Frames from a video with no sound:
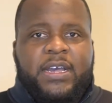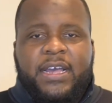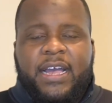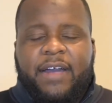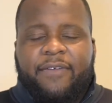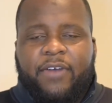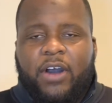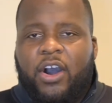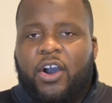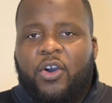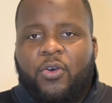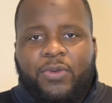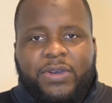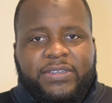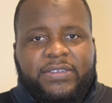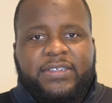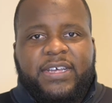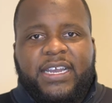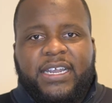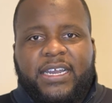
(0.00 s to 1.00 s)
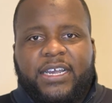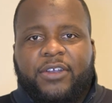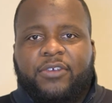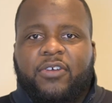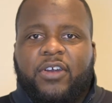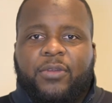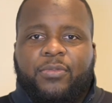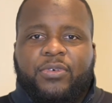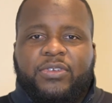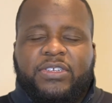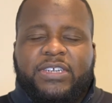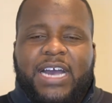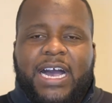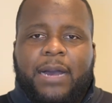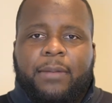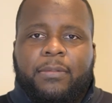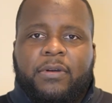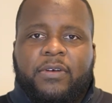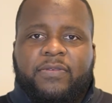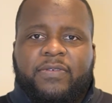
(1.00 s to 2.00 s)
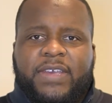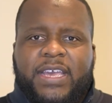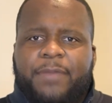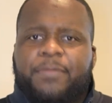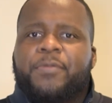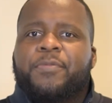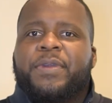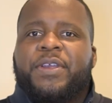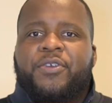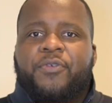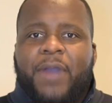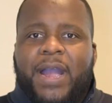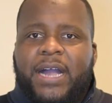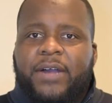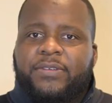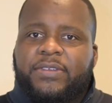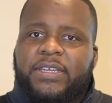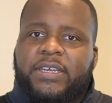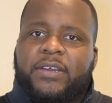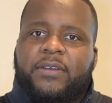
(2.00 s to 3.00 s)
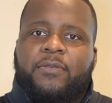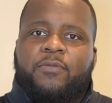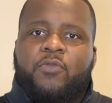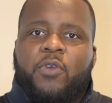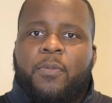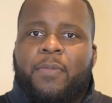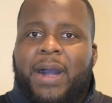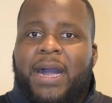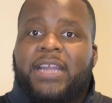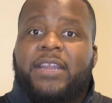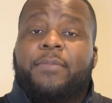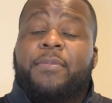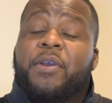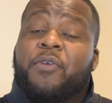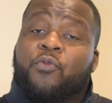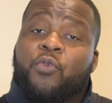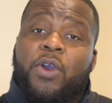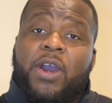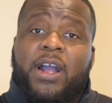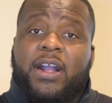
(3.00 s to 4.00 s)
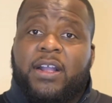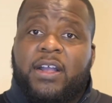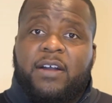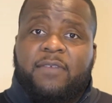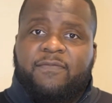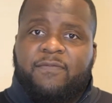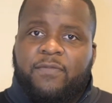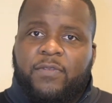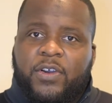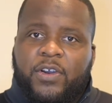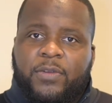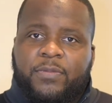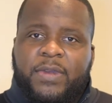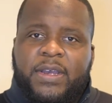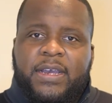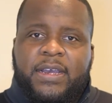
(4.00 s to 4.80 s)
have always done an incredible job of keeping me grounded, reminding me of where I come from,